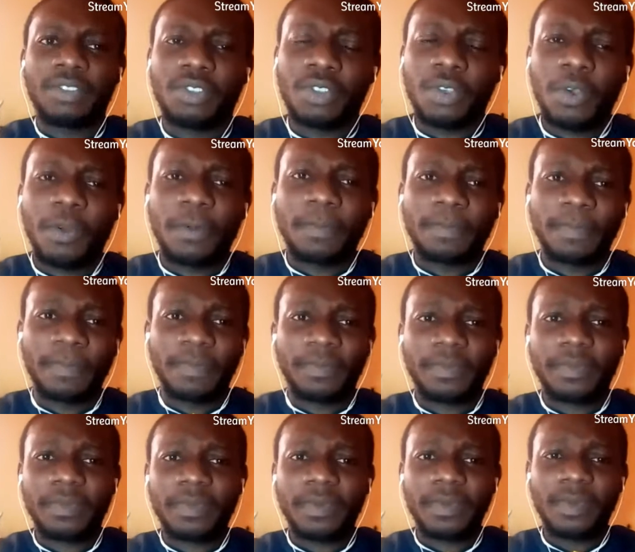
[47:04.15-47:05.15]
so
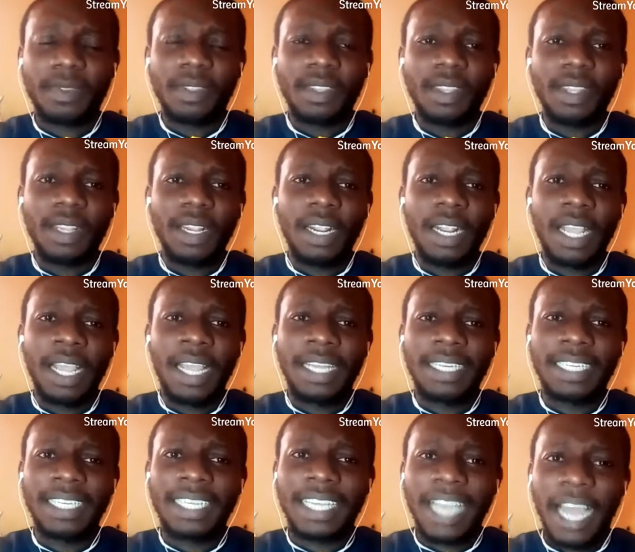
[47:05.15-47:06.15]

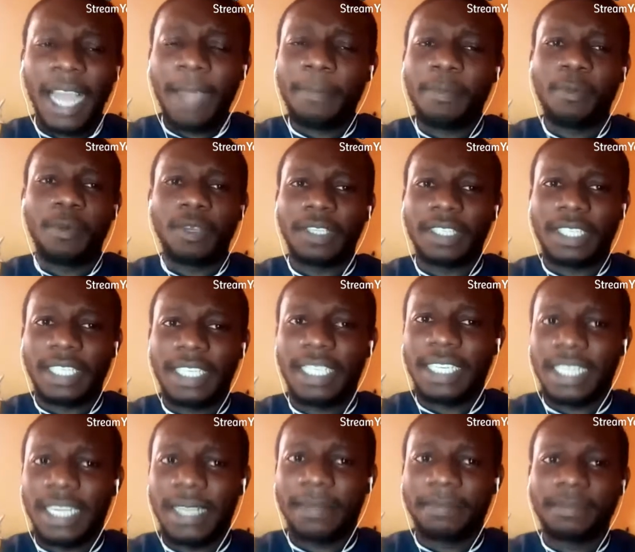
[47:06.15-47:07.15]
the gap was still
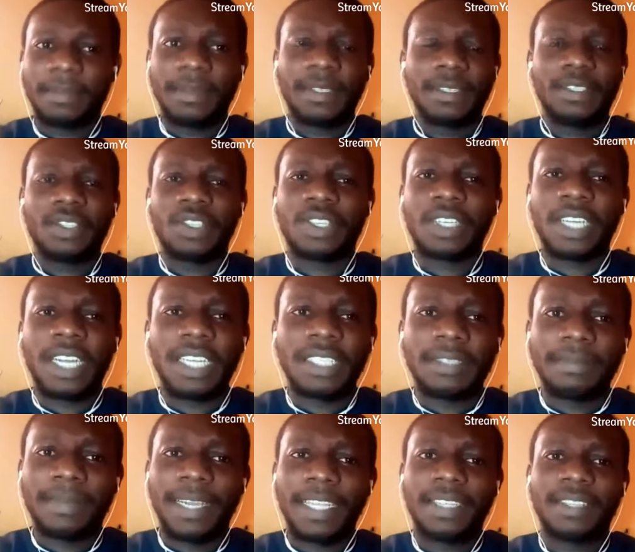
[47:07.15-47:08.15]
there
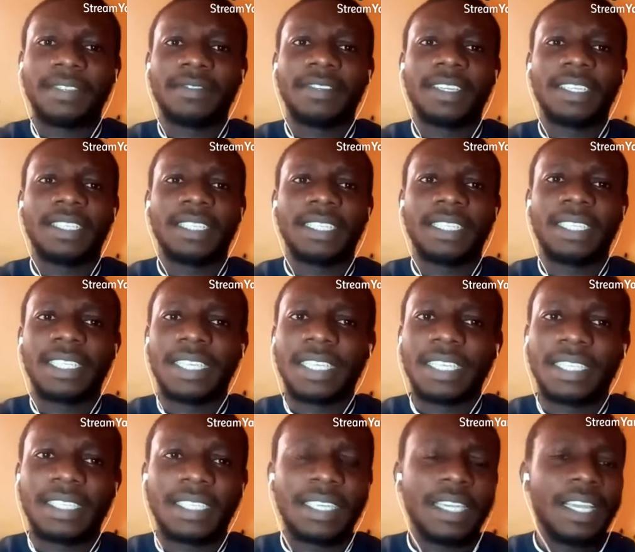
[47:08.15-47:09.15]
throughout my university
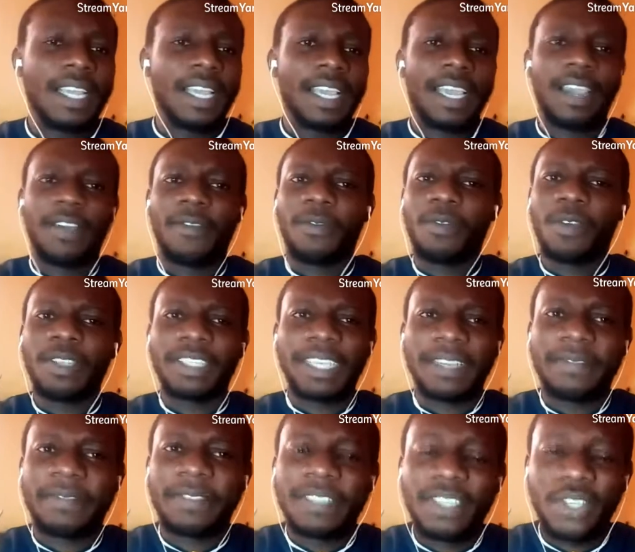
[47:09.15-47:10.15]
days. Of course,
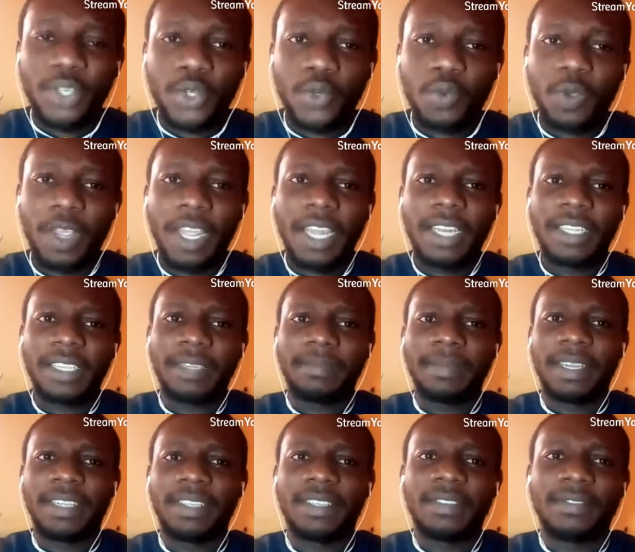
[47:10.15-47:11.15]
I finished well
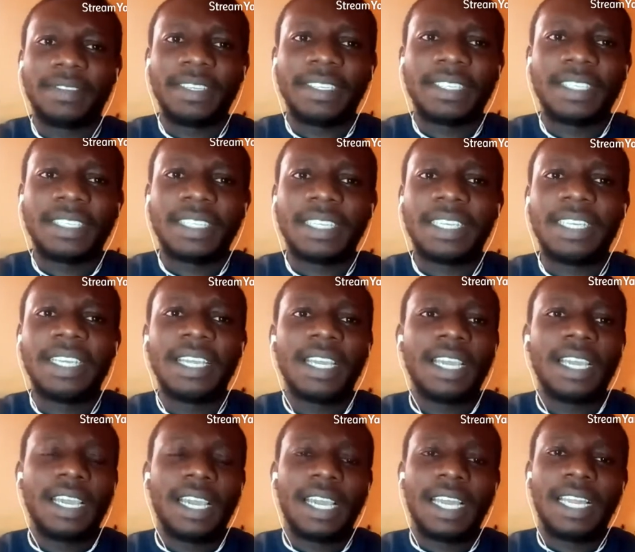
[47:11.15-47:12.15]
in my university,
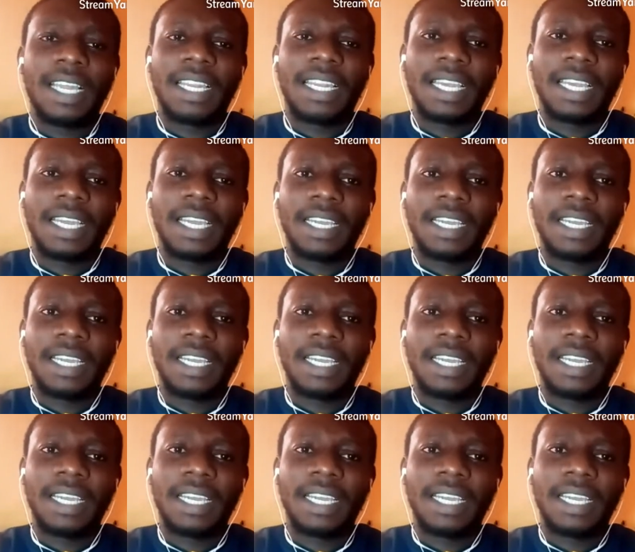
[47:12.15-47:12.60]
and